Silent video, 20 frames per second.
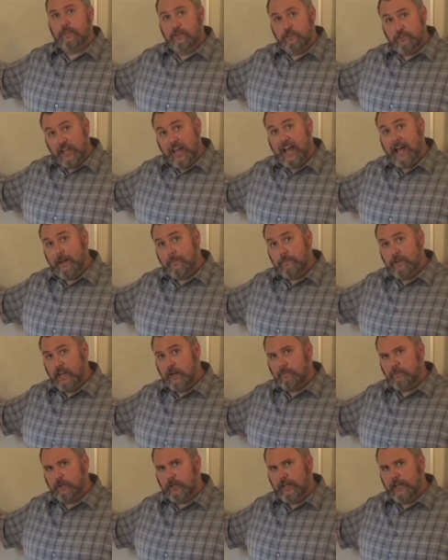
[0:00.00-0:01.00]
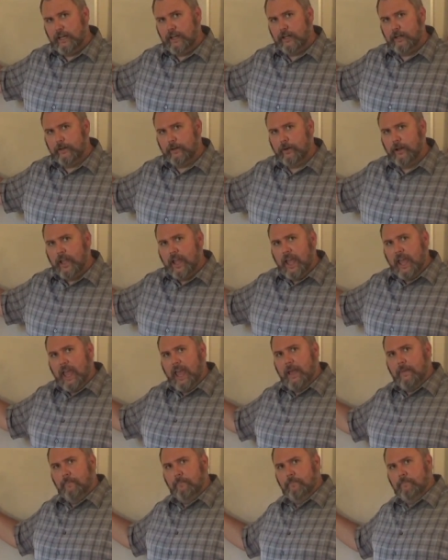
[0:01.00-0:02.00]
the top number here
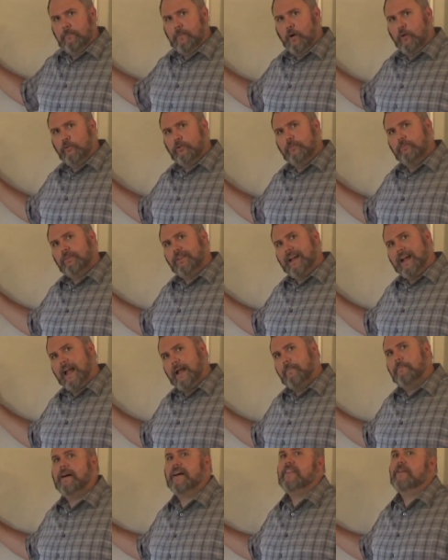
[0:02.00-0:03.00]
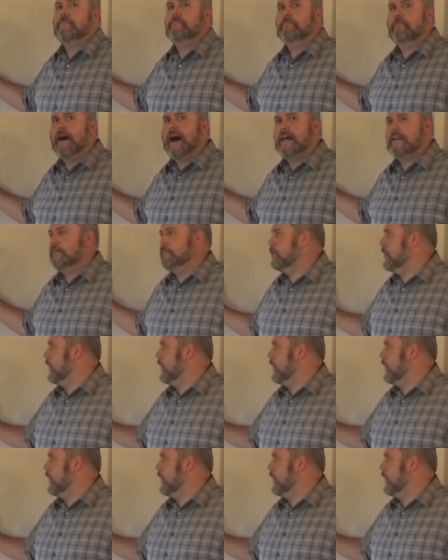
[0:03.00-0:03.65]
and multiply it by the bottom